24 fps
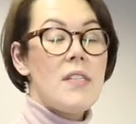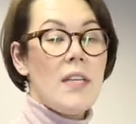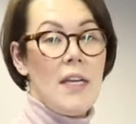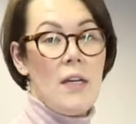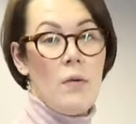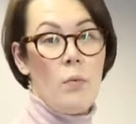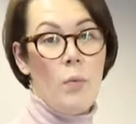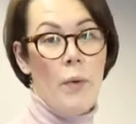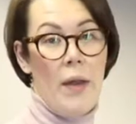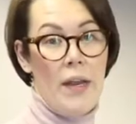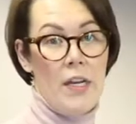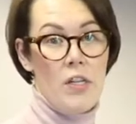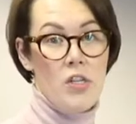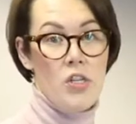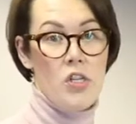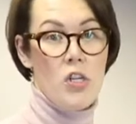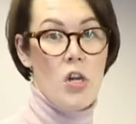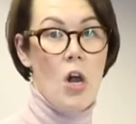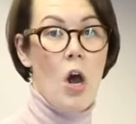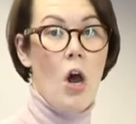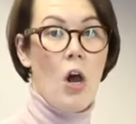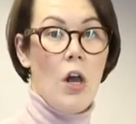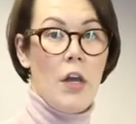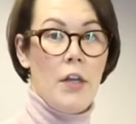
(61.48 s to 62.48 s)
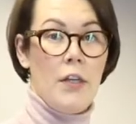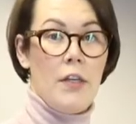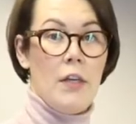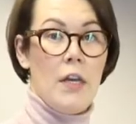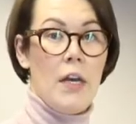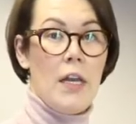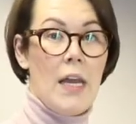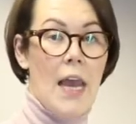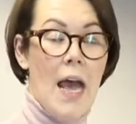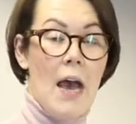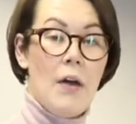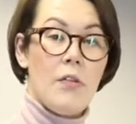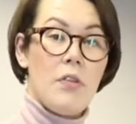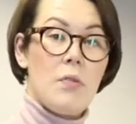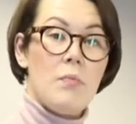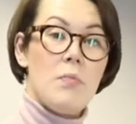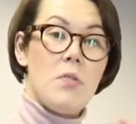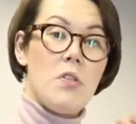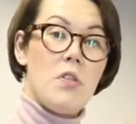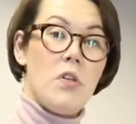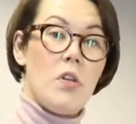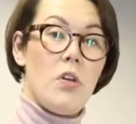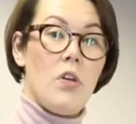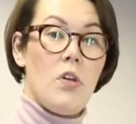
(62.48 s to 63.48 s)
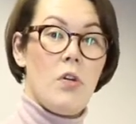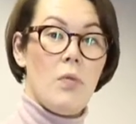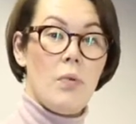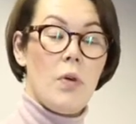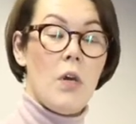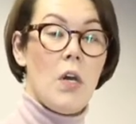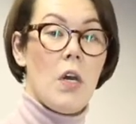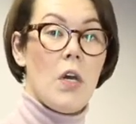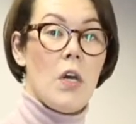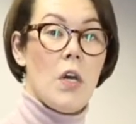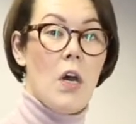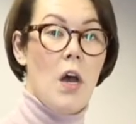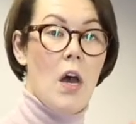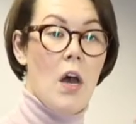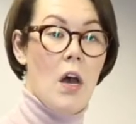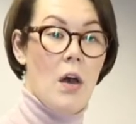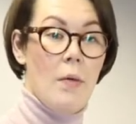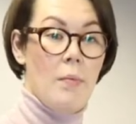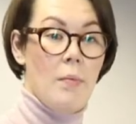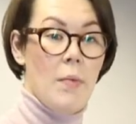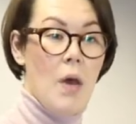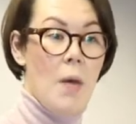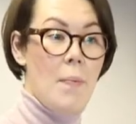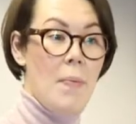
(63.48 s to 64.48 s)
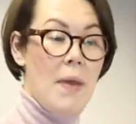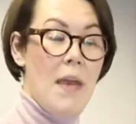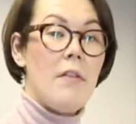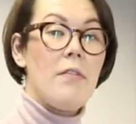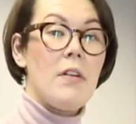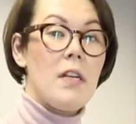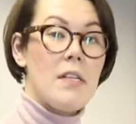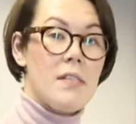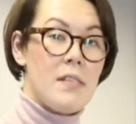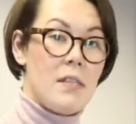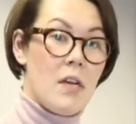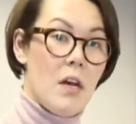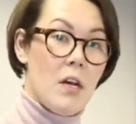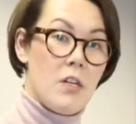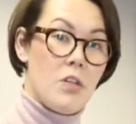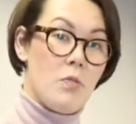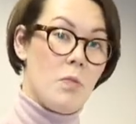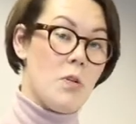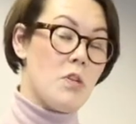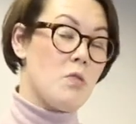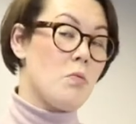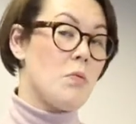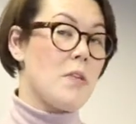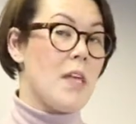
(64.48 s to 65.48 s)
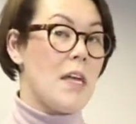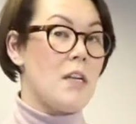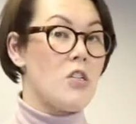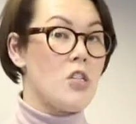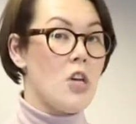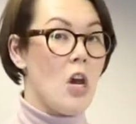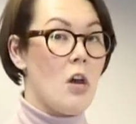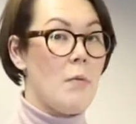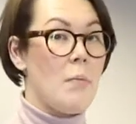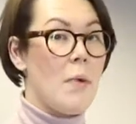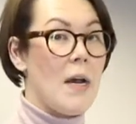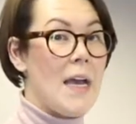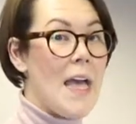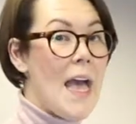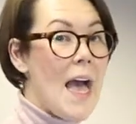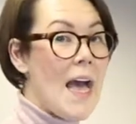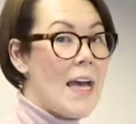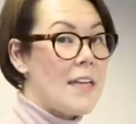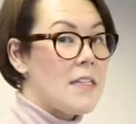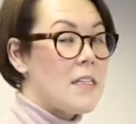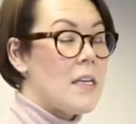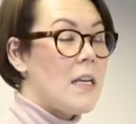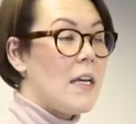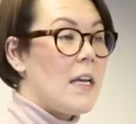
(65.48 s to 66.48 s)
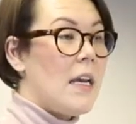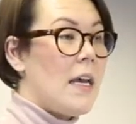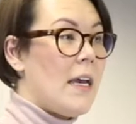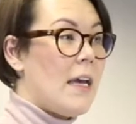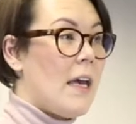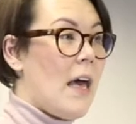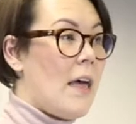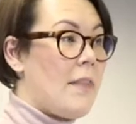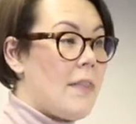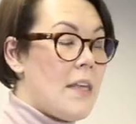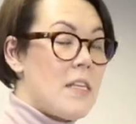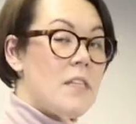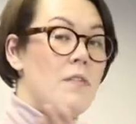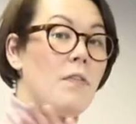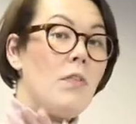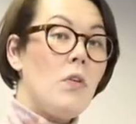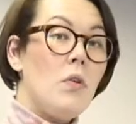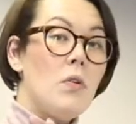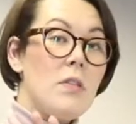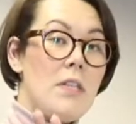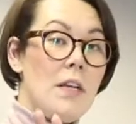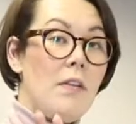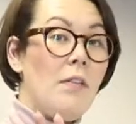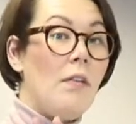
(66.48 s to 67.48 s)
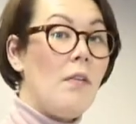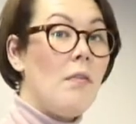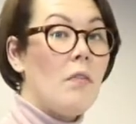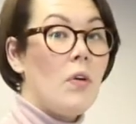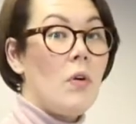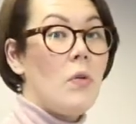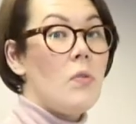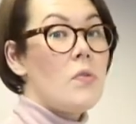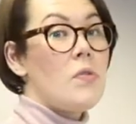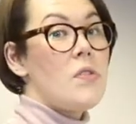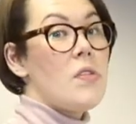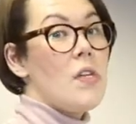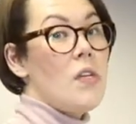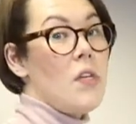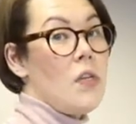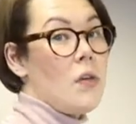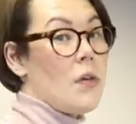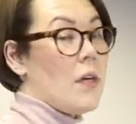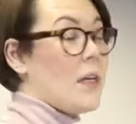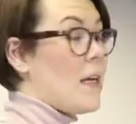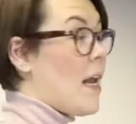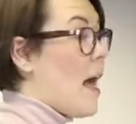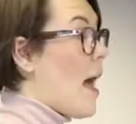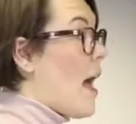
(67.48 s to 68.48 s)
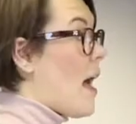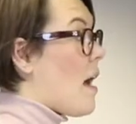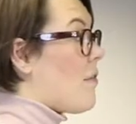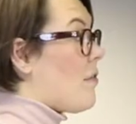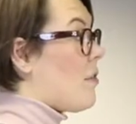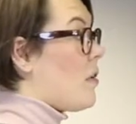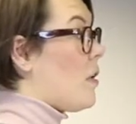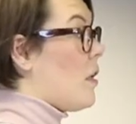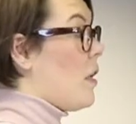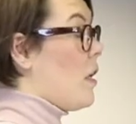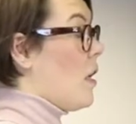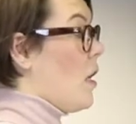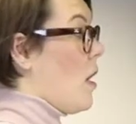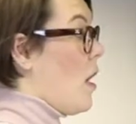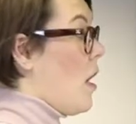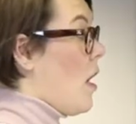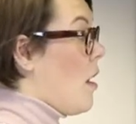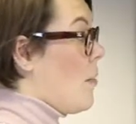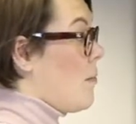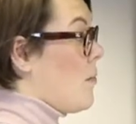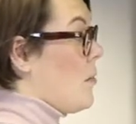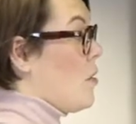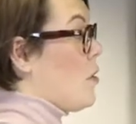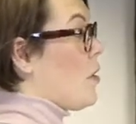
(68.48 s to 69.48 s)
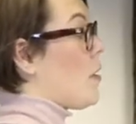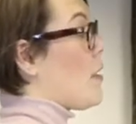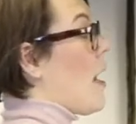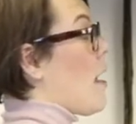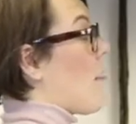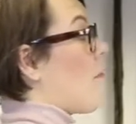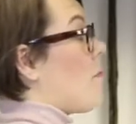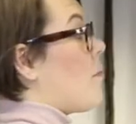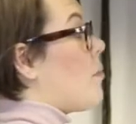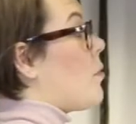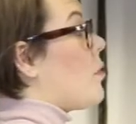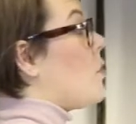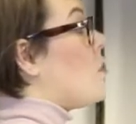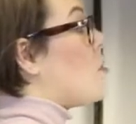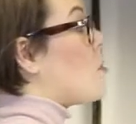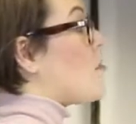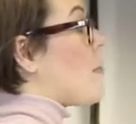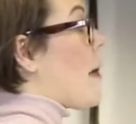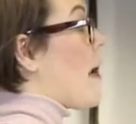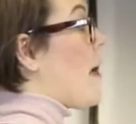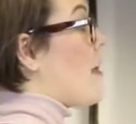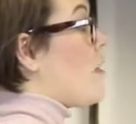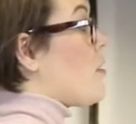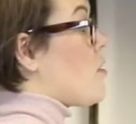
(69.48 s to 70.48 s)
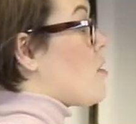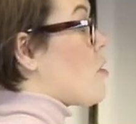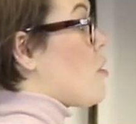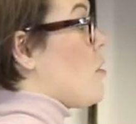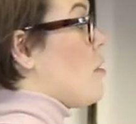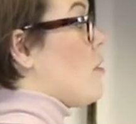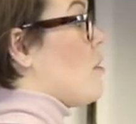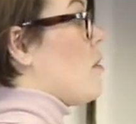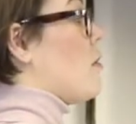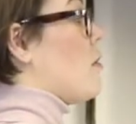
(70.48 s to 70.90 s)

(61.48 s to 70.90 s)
in which I allow them to appear in a search, which will then show my ad. And there's 4 different rules that you can have. You can have broad match,